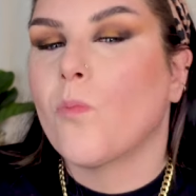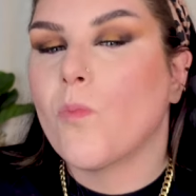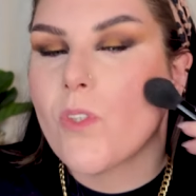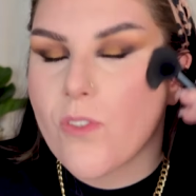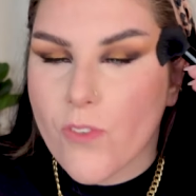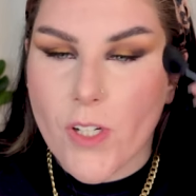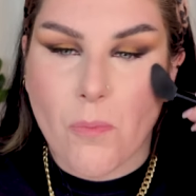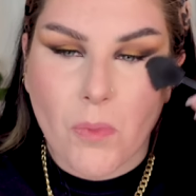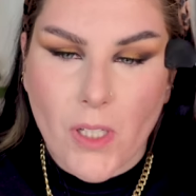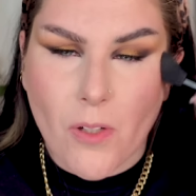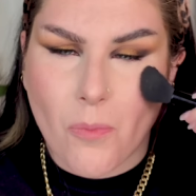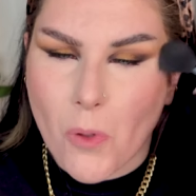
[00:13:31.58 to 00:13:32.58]
It's really
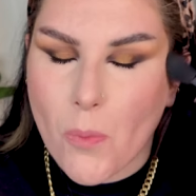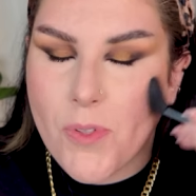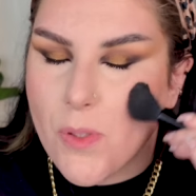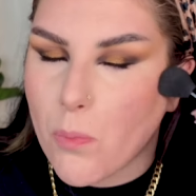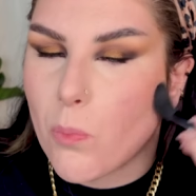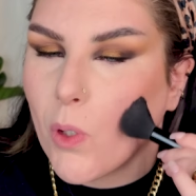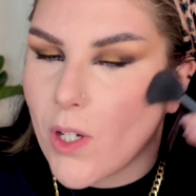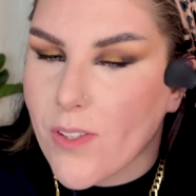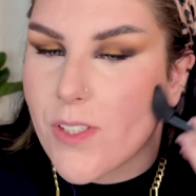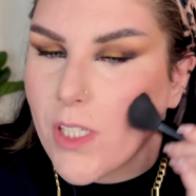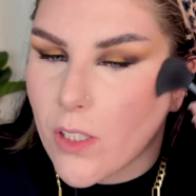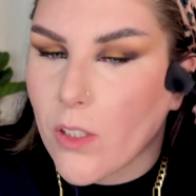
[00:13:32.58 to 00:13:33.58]
kind of almost a
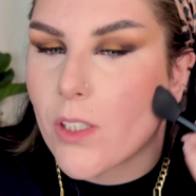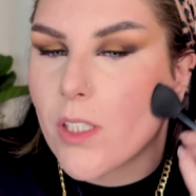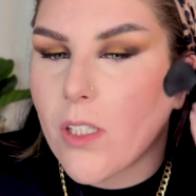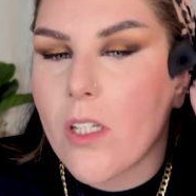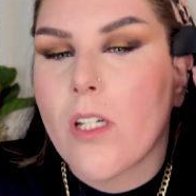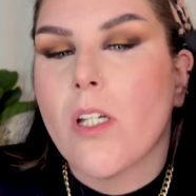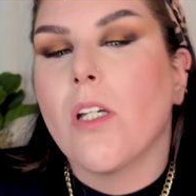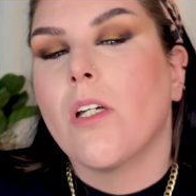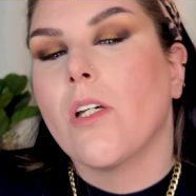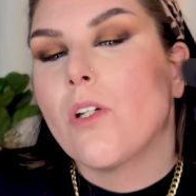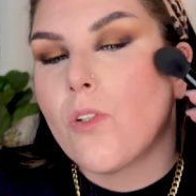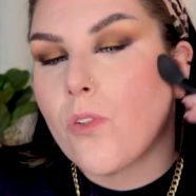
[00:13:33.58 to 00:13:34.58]
bronzy looking
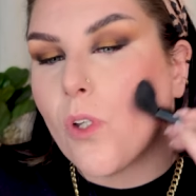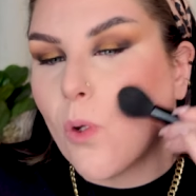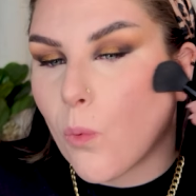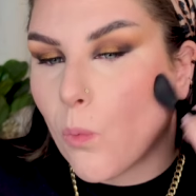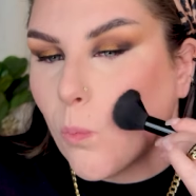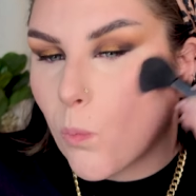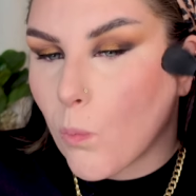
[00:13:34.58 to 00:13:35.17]
tone.